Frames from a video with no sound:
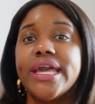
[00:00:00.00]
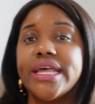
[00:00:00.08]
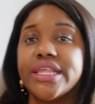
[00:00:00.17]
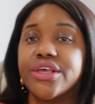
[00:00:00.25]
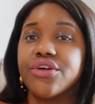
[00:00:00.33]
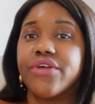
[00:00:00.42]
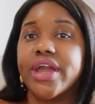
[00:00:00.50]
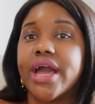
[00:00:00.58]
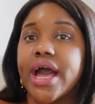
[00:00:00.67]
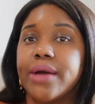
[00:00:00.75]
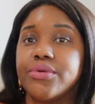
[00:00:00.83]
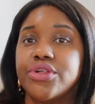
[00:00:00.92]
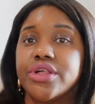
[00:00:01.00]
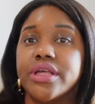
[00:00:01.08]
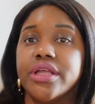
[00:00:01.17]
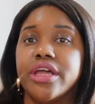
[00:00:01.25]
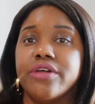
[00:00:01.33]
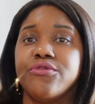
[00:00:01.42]
is a great
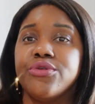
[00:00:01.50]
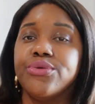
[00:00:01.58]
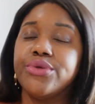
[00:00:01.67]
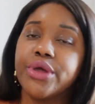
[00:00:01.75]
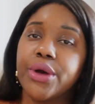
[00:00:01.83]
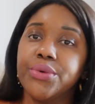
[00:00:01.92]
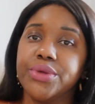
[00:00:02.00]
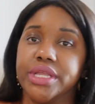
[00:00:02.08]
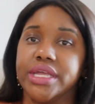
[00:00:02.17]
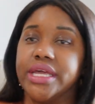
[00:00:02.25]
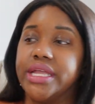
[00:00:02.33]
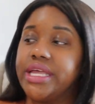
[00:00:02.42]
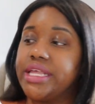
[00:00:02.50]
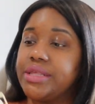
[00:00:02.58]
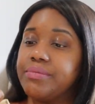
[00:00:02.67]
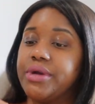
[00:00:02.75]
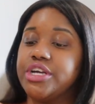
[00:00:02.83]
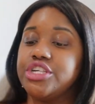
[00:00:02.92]
option if you don't need as
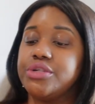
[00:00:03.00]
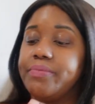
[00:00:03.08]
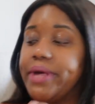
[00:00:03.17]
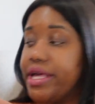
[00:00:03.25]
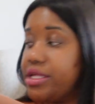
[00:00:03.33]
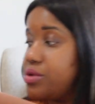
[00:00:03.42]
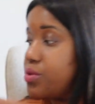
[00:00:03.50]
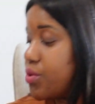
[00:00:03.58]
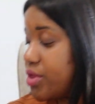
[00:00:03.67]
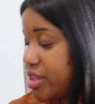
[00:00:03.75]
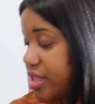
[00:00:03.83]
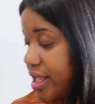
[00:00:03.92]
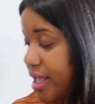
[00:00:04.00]
much space on the